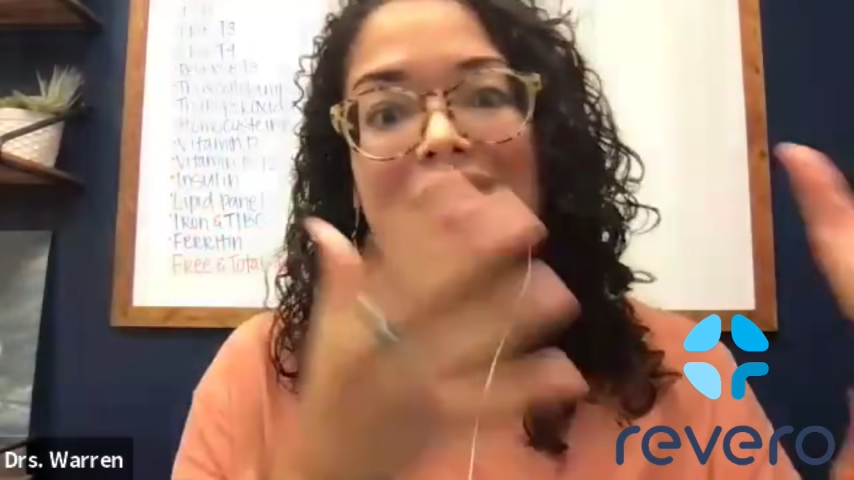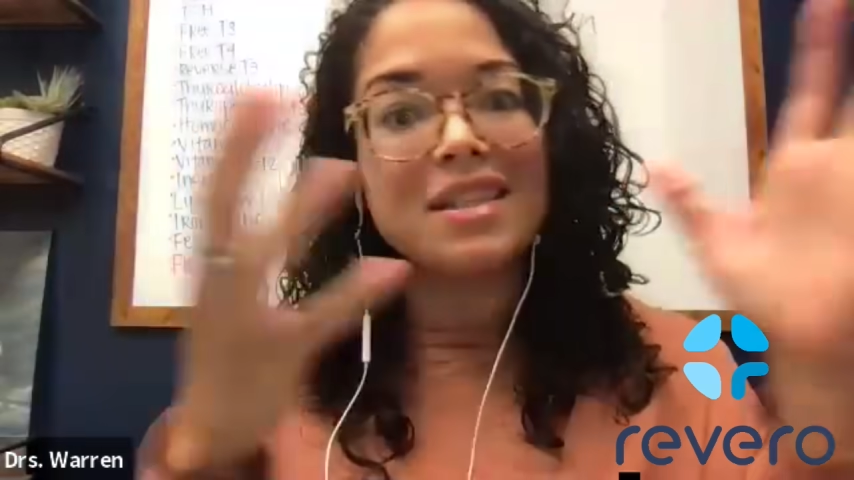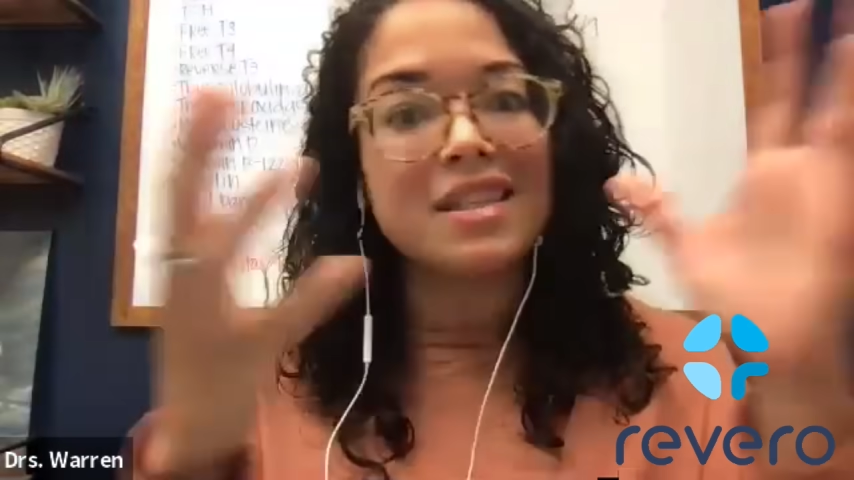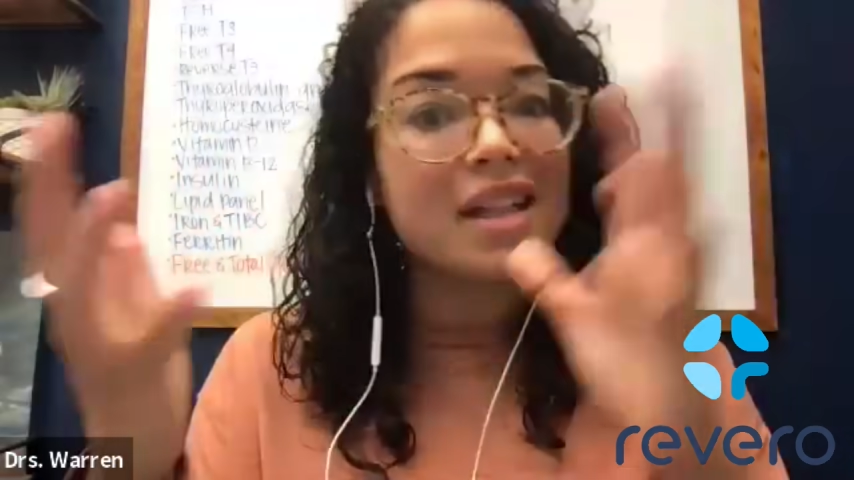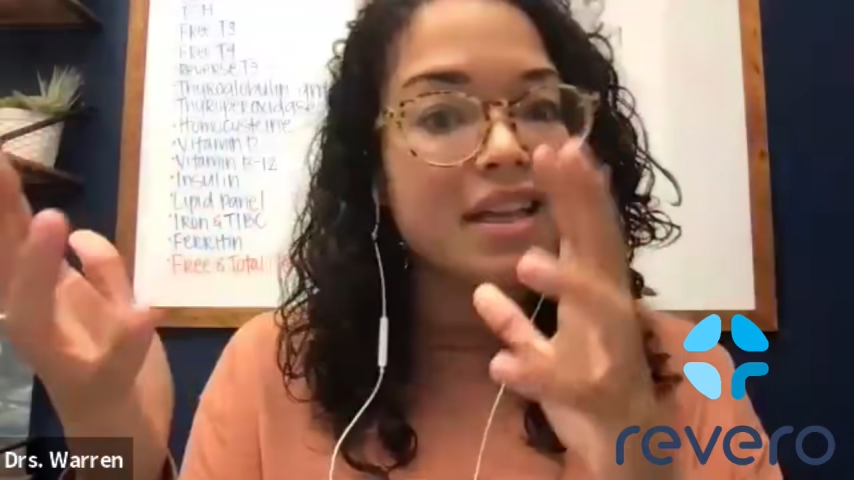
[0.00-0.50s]

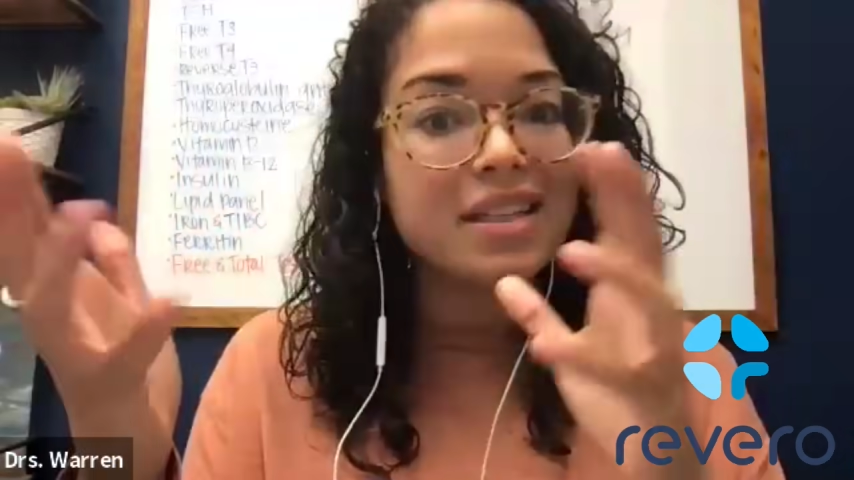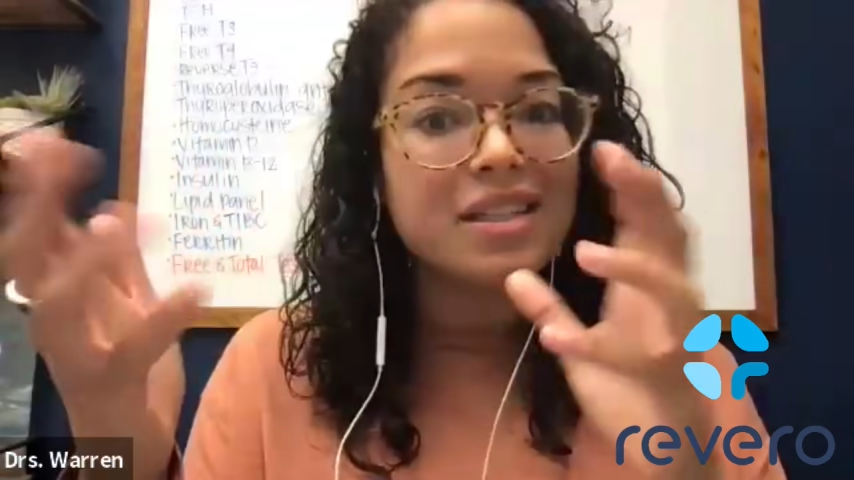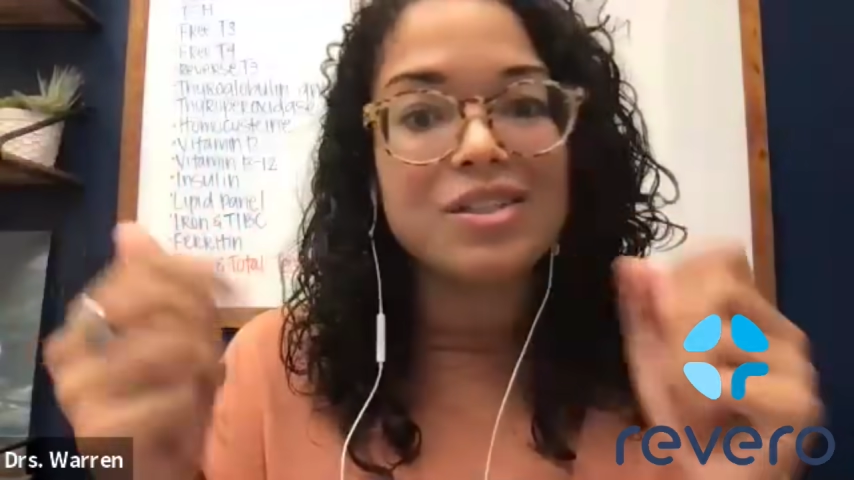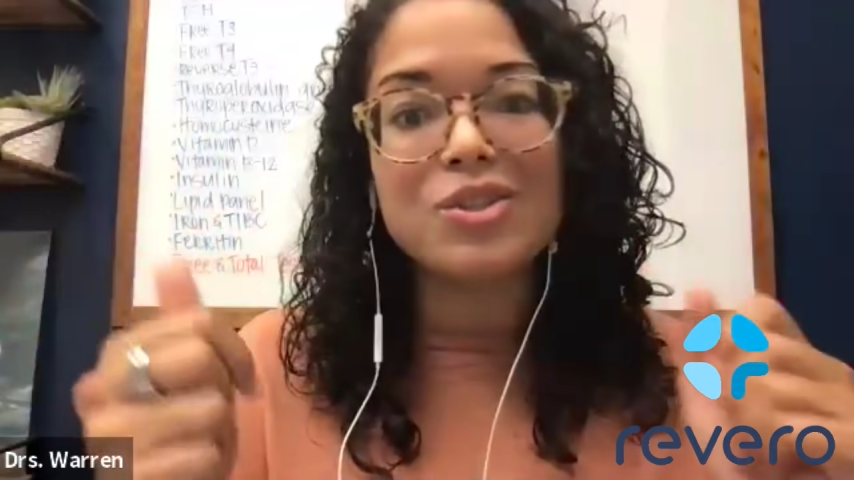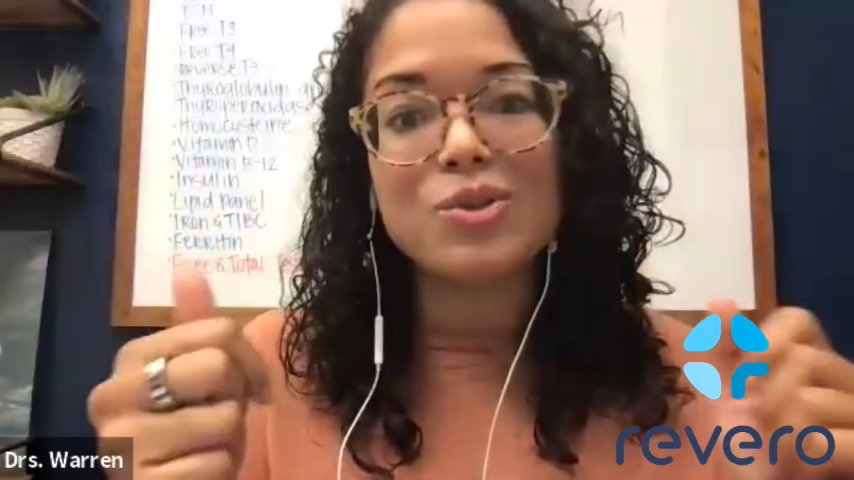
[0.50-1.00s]
these
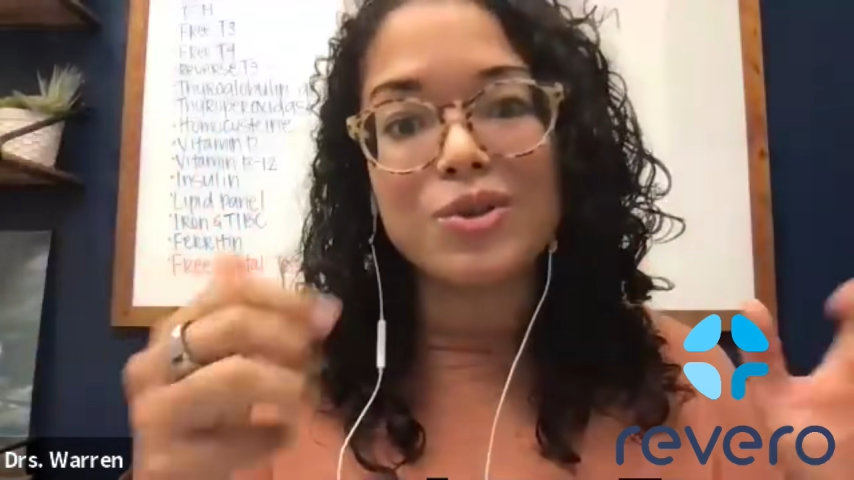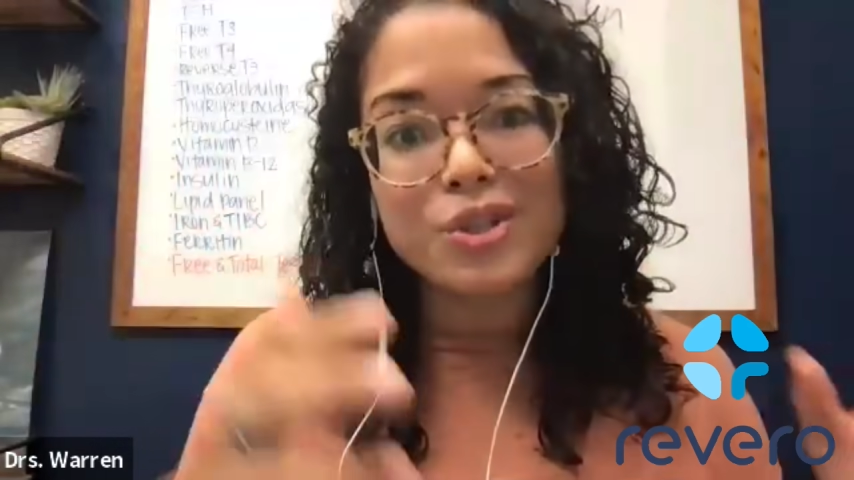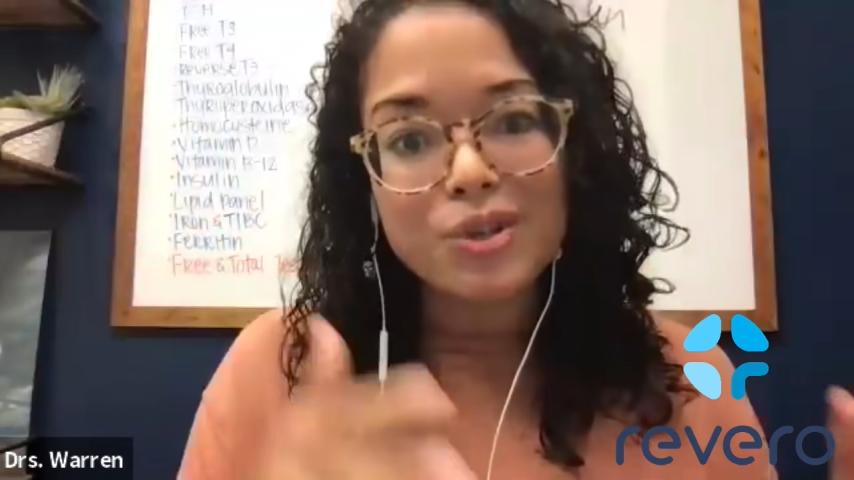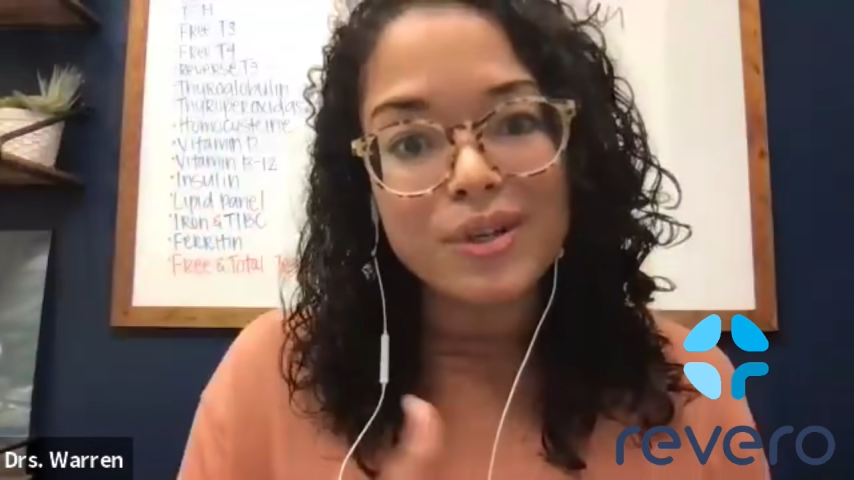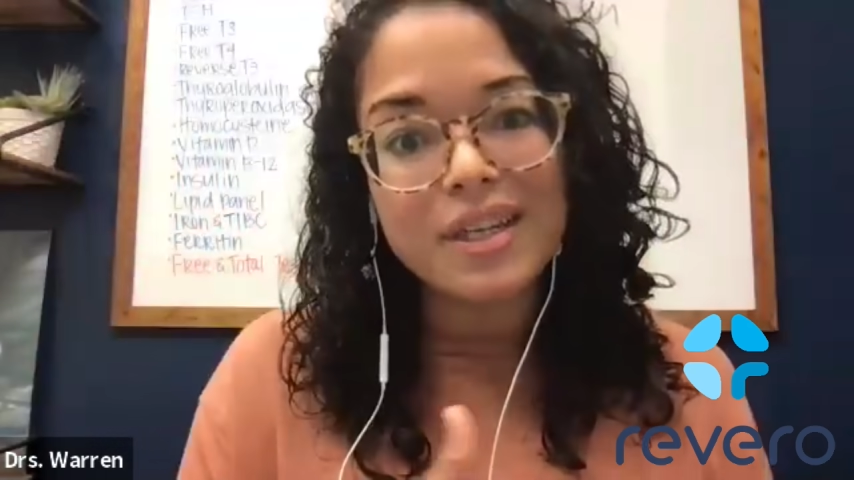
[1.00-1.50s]
glycogen stores
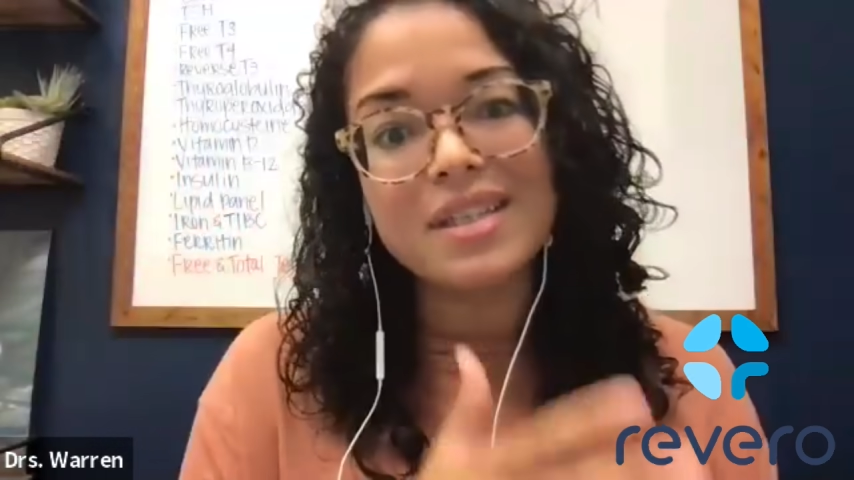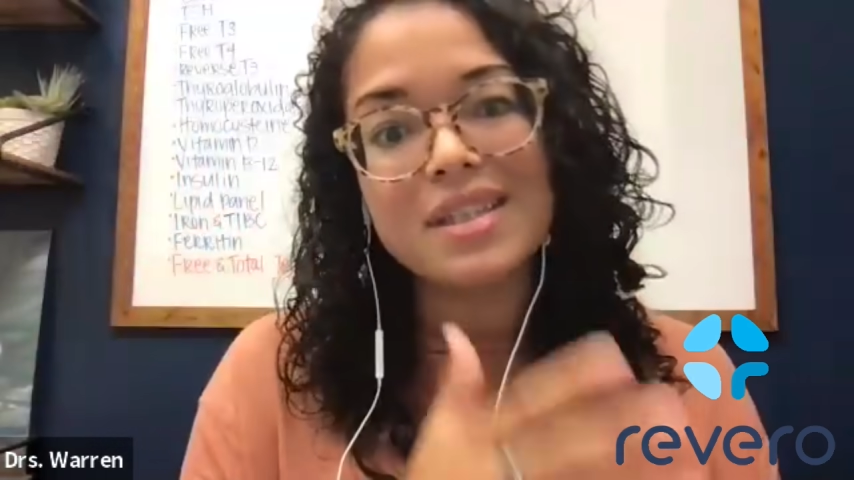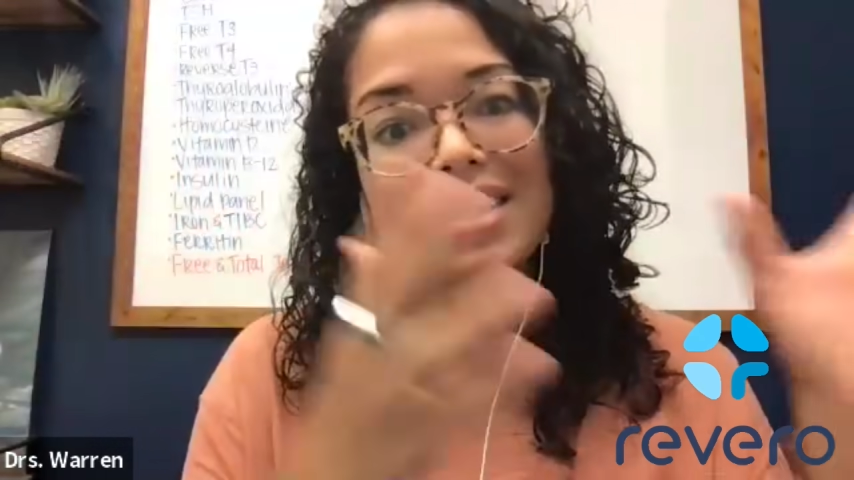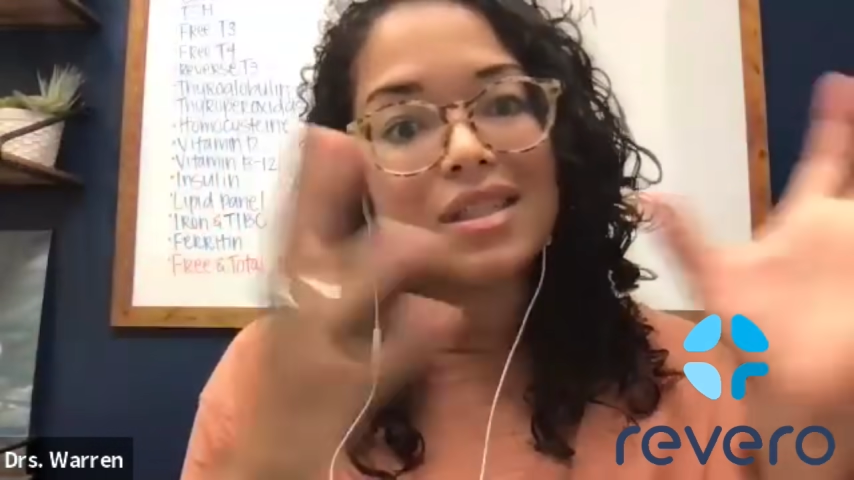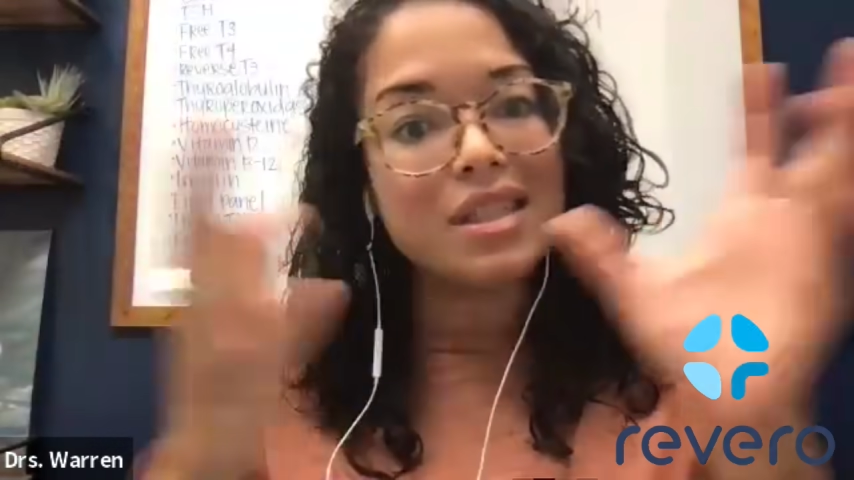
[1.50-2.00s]
creates this